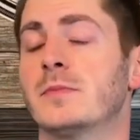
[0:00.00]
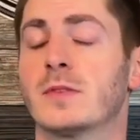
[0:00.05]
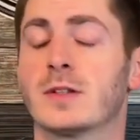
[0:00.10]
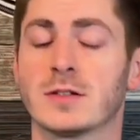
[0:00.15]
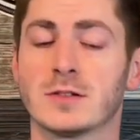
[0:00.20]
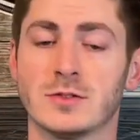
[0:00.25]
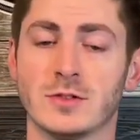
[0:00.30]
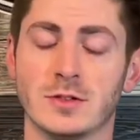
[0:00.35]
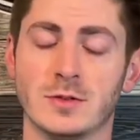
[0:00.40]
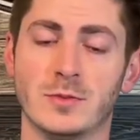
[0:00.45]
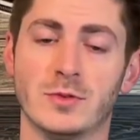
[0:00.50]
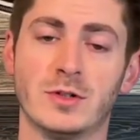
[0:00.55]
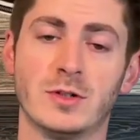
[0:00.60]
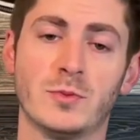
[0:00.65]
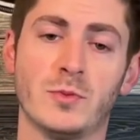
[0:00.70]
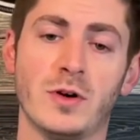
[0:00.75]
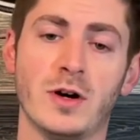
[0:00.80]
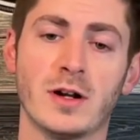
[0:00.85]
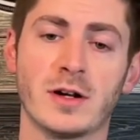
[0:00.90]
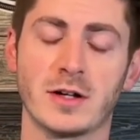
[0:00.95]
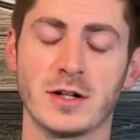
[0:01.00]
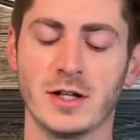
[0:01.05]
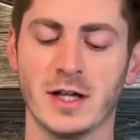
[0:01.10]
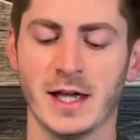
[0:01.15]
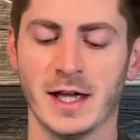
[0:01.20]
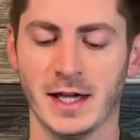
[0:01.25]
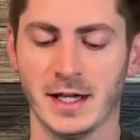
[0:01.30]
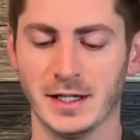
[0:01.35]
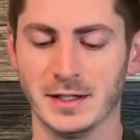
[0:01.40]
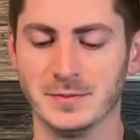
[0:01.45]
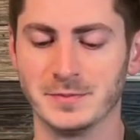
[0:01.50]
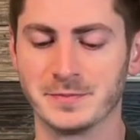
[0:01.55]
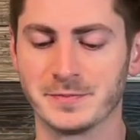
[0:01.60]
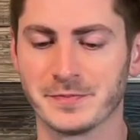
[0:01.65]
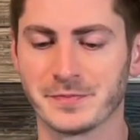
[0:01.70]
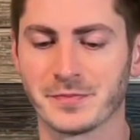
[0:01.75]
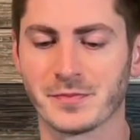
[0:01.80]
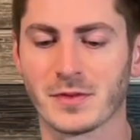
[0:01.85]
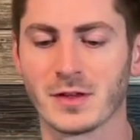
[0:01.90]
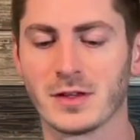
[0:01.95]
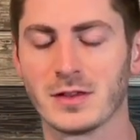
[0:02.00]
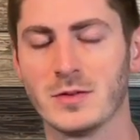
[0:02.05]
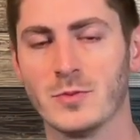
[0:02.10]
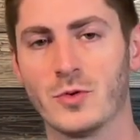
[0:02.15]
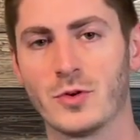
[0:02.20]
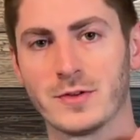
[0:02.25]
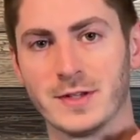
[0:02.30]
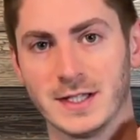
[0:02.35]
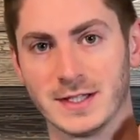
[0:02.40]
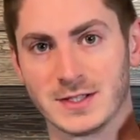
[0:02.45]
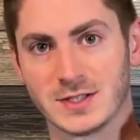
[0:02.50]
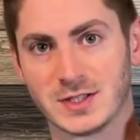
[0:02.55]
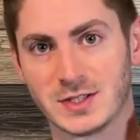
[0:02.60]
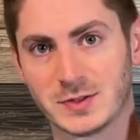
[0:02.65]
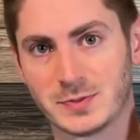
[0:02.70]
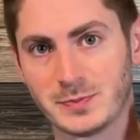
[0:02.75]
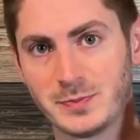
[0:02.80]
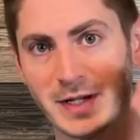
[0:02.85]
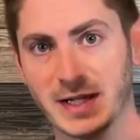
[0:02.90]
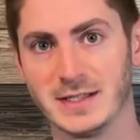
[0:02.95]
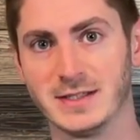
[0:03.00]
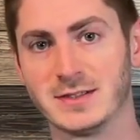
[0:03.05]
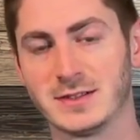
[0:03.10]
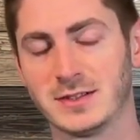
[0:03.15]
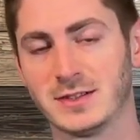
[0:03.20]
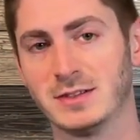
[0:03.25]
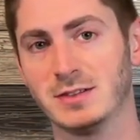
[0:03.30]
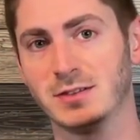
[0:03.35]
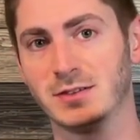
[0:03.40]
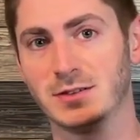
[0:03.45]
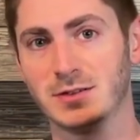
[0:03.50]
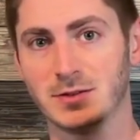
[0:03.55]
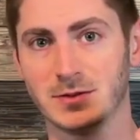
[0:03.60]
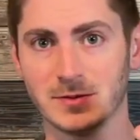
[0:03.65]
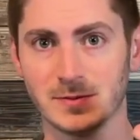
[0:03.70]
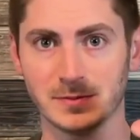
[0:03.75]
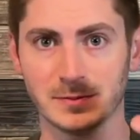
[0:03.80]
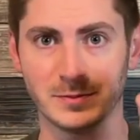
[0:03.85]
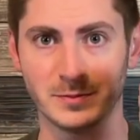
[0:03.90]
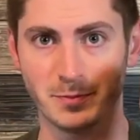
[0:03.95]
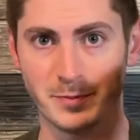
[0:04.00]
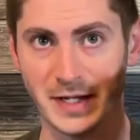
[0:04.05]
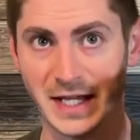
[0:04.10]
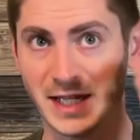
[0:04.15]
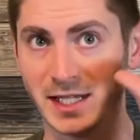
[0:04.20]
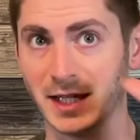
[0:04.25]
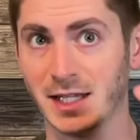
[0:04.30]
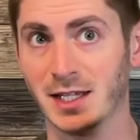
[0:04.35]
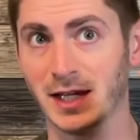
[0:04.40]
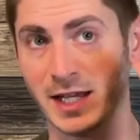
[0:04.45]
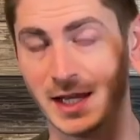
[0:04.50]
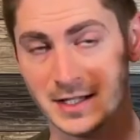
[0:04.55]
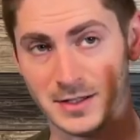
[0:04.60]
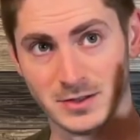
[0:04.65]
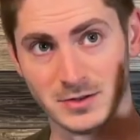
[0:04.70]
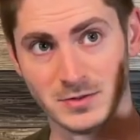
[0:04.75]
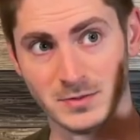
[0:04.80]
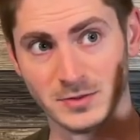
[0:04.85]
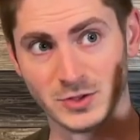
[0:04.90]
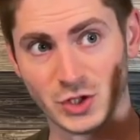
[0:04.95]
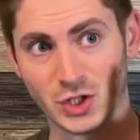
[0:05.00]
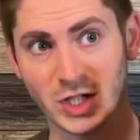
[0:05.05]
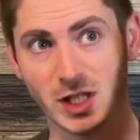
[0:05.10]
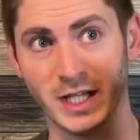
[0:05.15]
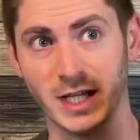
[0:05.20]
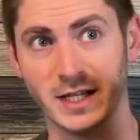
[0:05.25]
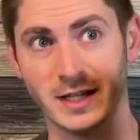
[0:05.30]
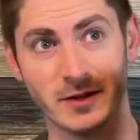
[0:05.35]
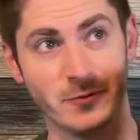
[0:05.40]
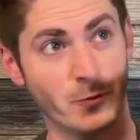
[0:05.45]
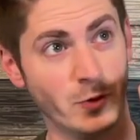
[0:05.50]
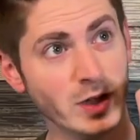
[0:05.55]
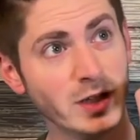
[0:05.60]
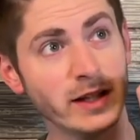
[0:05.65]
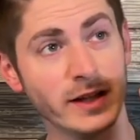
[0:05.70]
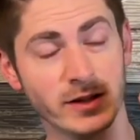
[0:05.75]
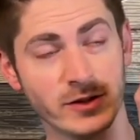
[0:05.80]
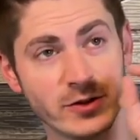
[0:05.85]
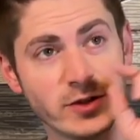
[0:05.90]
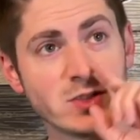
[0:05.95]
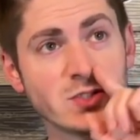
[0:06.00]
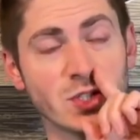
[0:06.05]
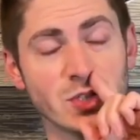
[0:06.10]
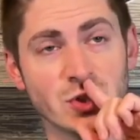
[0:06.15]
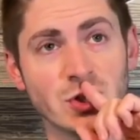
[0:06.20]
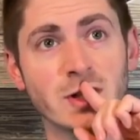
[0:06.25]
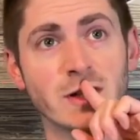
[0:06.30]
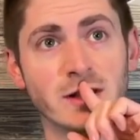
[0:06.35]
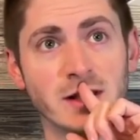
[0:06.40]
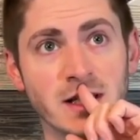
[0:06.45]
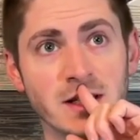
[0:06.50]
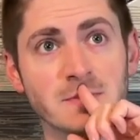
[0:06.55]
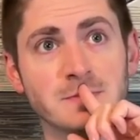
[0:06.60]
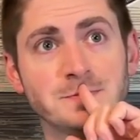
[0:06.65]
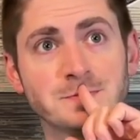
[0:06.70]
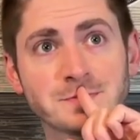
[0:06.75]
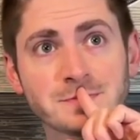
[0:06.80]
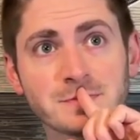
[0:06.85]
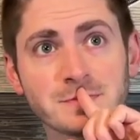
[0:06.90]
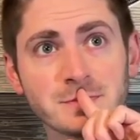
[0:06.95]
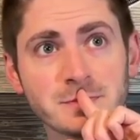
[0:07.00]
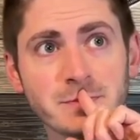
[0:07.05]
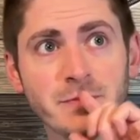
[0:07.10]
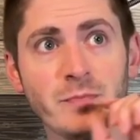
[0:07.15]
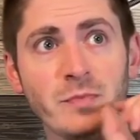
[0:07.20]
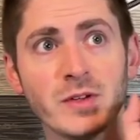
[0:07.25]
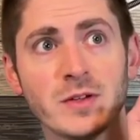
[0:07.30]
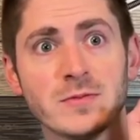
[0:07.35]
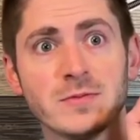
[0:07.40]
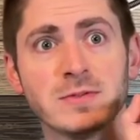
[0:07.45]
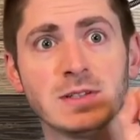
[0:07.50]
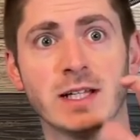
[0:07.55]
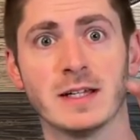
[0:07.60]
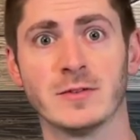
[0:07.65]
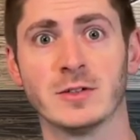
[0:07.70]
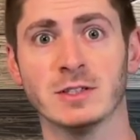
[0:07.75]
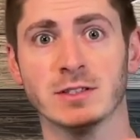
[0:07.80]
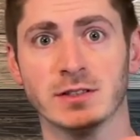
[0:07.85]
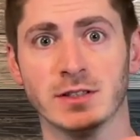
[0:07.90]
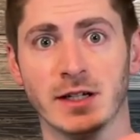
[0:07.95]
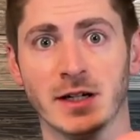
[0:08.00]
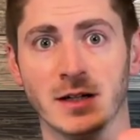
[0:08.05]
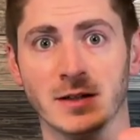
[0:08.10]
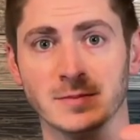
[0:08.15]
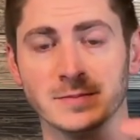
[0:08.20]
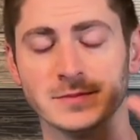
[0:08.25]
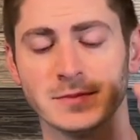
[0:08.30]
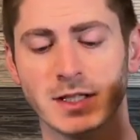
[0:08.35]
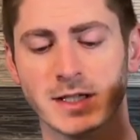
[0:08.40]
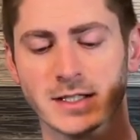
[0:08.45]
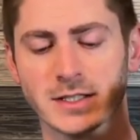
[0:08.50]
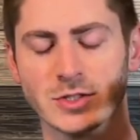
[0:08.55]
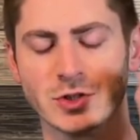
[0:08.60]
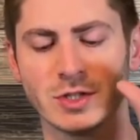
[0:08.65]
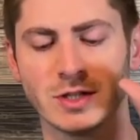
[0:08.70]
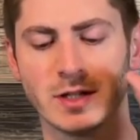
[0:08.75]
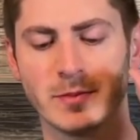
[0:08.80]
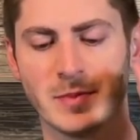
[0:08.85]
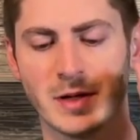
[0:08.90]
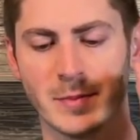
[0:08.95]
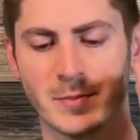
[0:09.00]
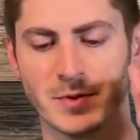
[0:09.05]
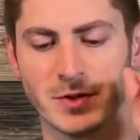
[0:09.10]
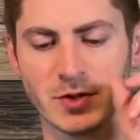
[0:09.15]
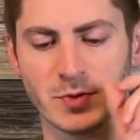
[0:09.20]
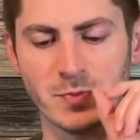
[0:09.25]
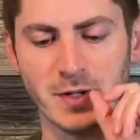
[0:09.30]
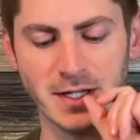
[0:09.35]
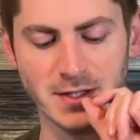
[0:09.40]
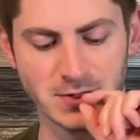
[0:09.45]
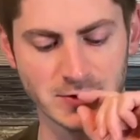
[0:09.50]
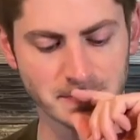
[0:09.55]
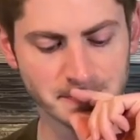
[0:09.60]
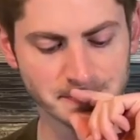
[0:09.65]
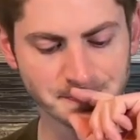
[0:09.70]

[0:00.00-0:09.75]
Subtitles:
So the more water you add, the more that spice, baking and chili. There is a chili flavor in there, like a chili pepper spice.